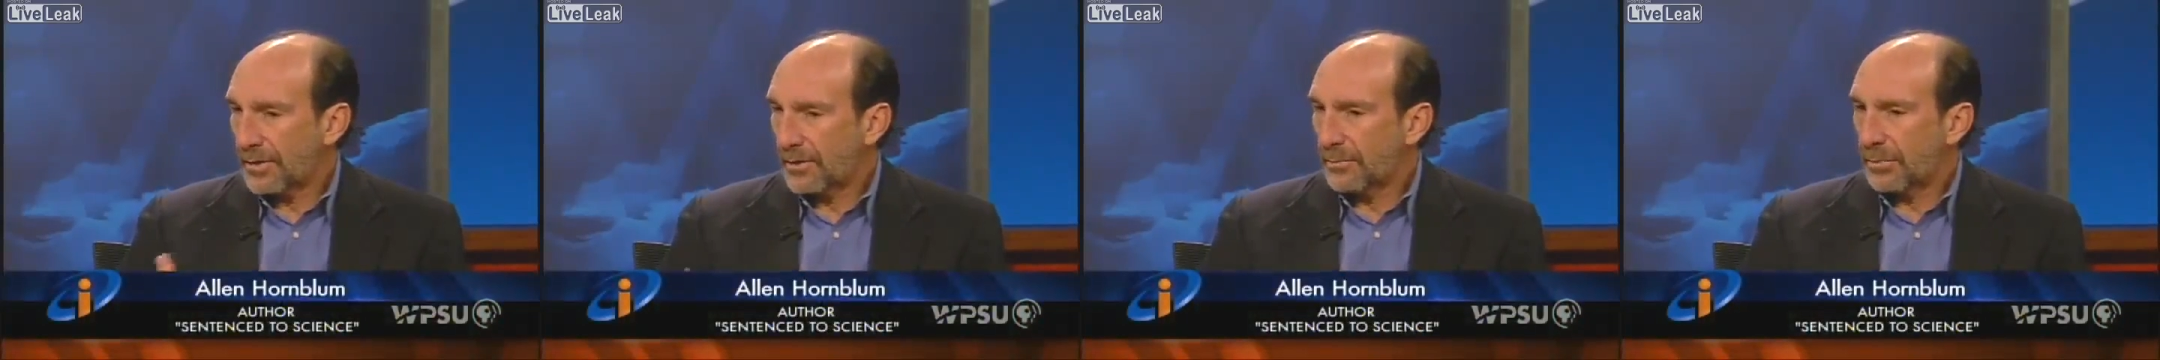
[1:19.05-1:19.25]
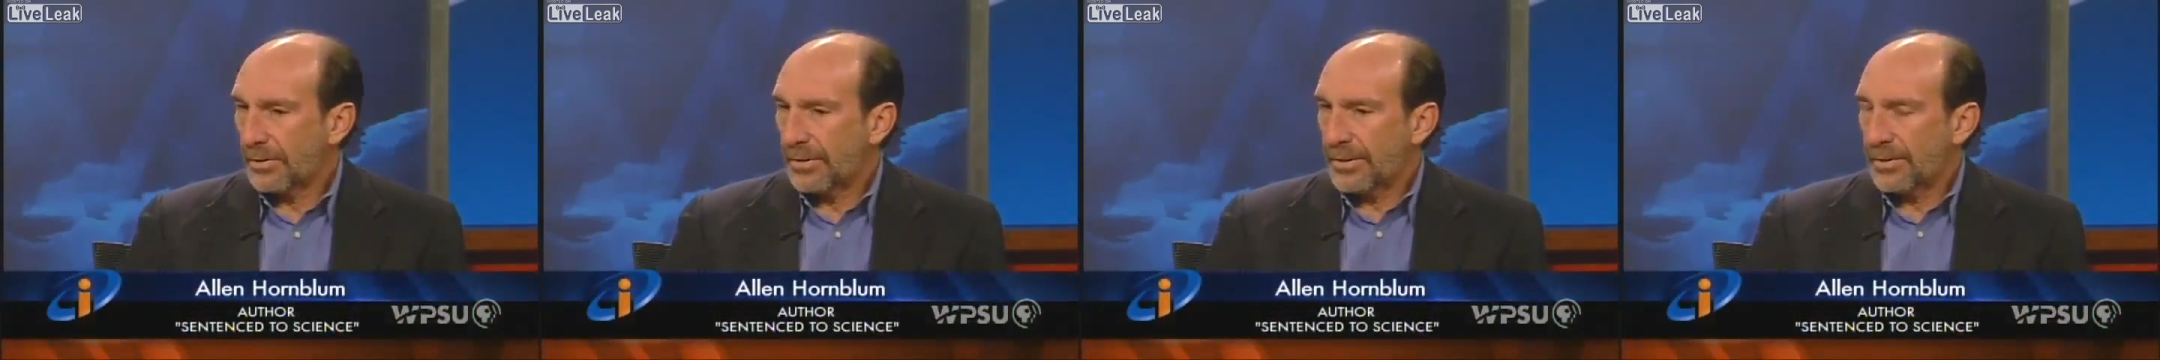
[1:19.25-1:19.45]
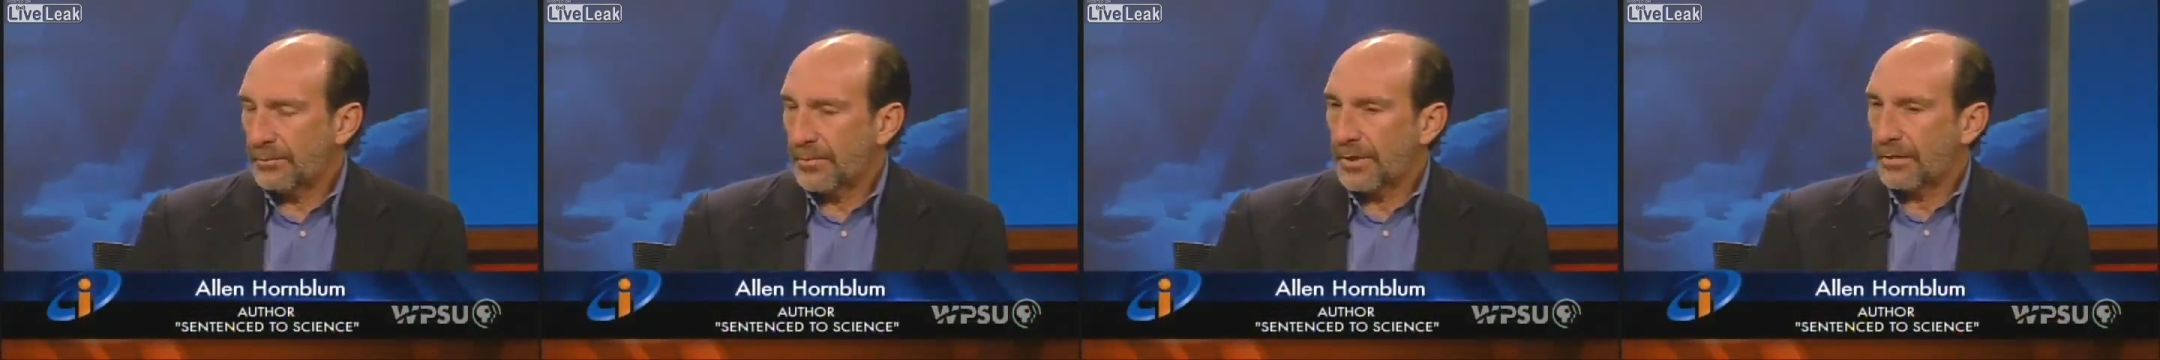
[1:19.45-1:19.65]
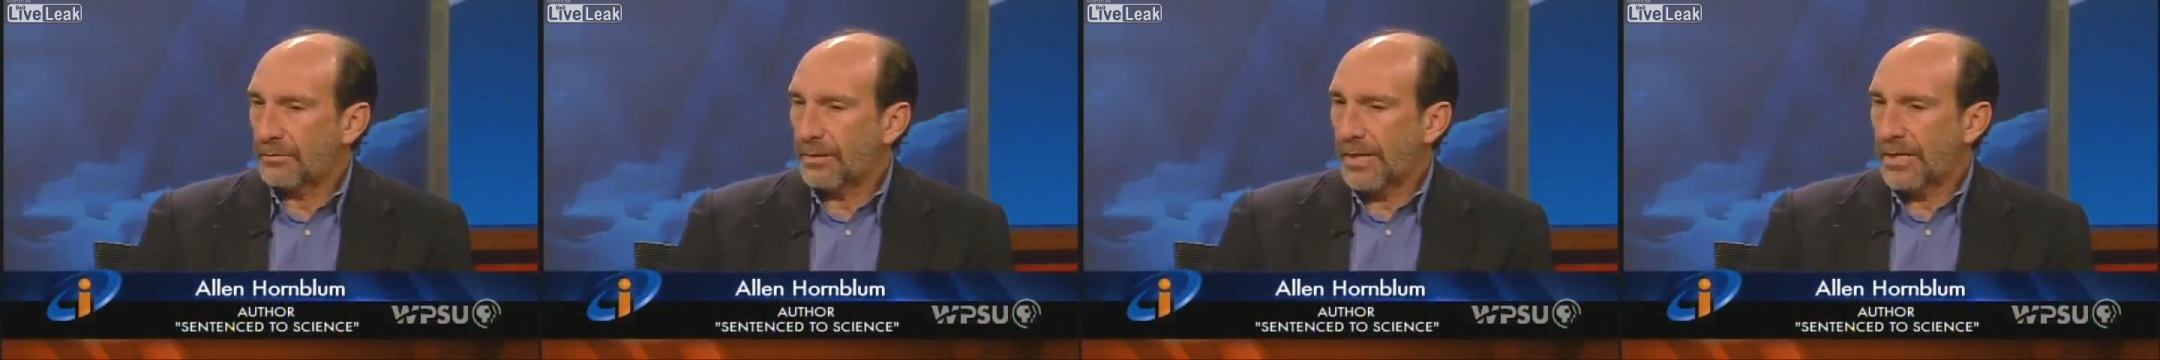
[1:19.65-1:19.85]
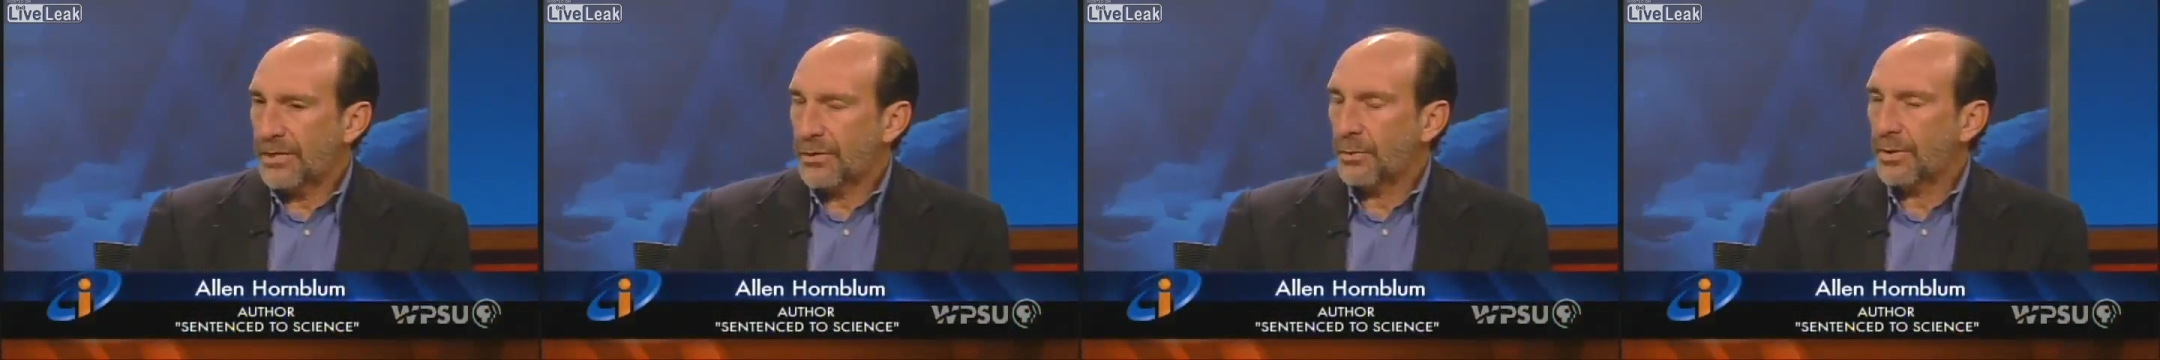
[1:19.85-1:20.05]
completing my
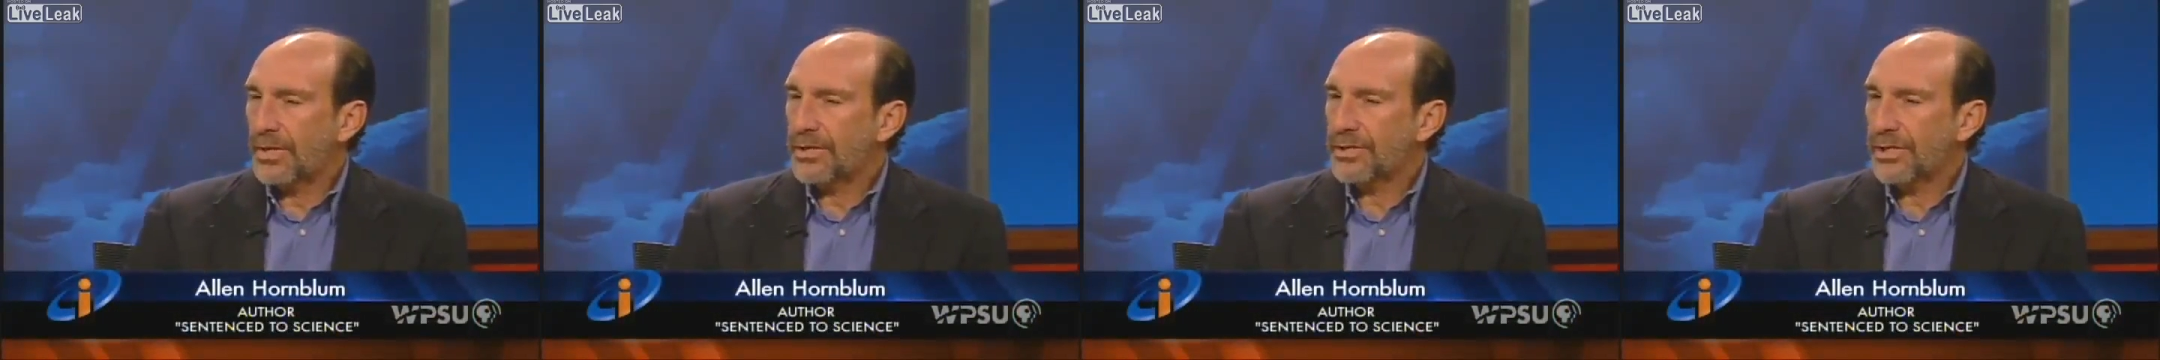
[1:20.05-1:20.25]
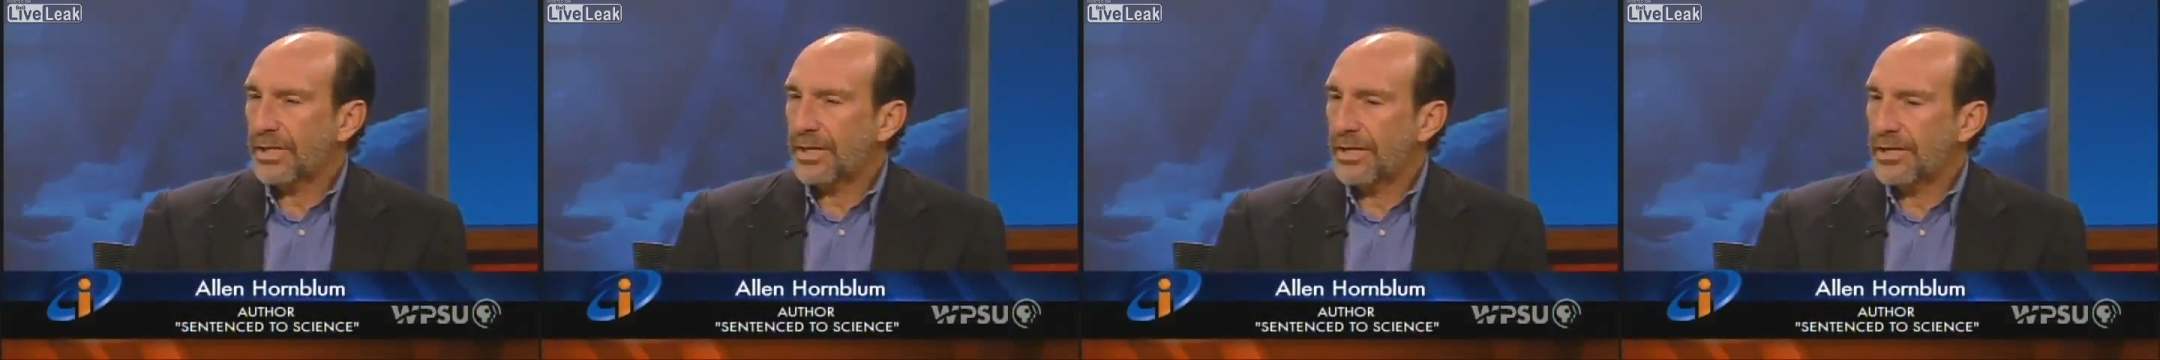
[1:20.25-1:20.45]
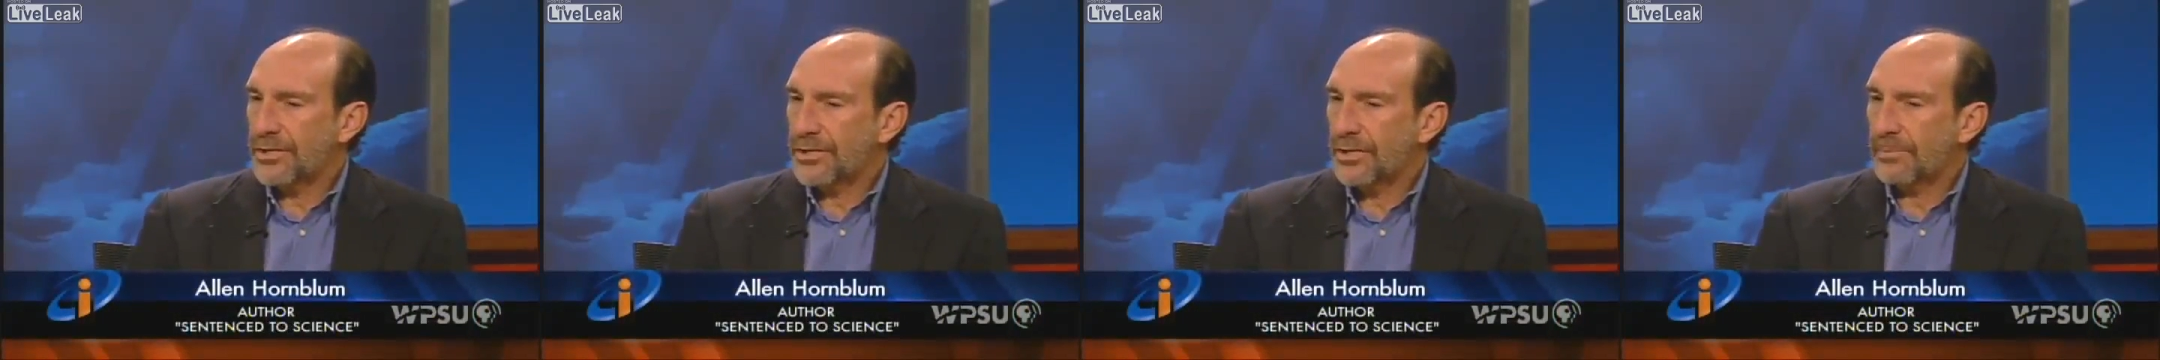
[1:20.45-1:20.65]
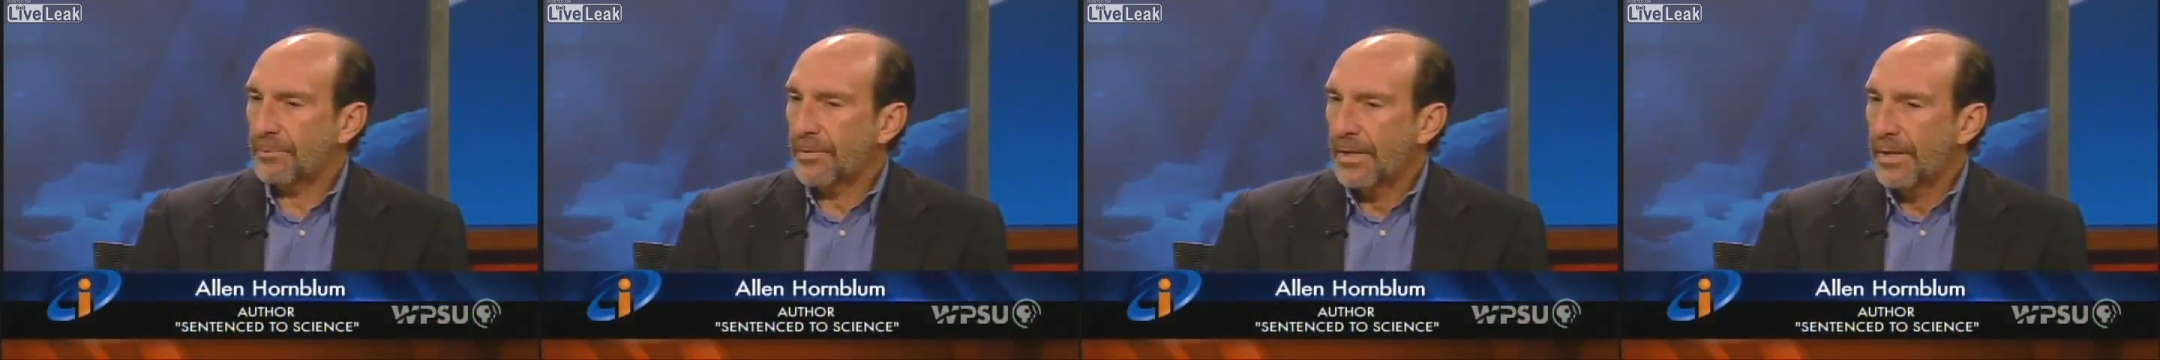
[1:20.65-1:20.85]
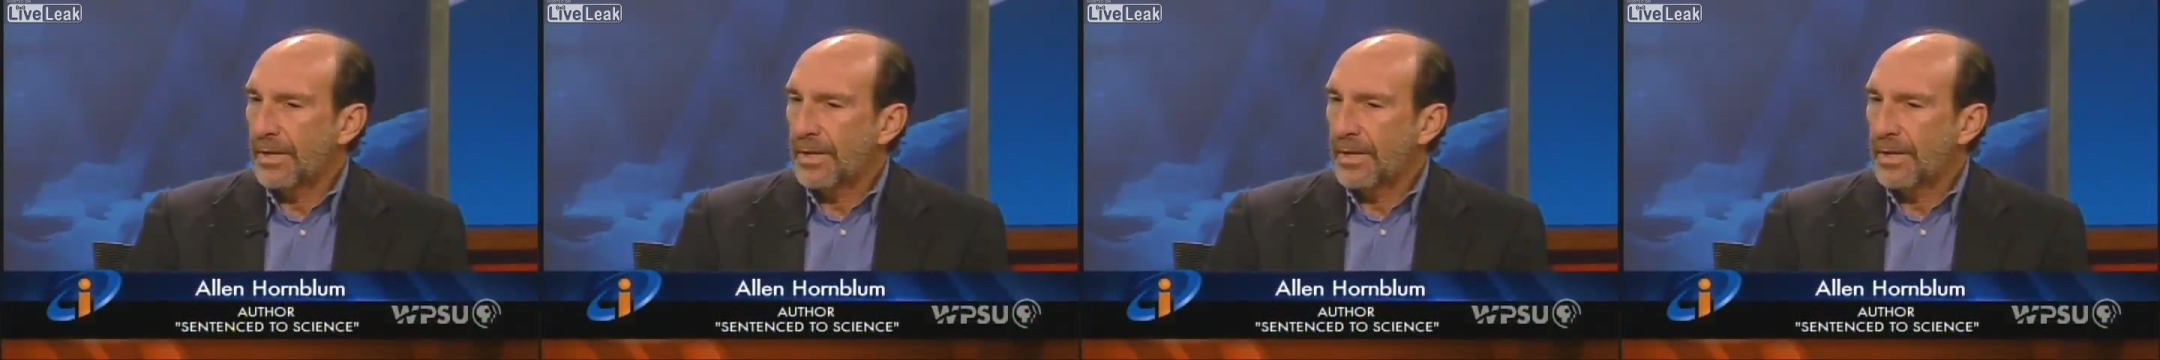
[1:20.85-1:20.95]
graduate education.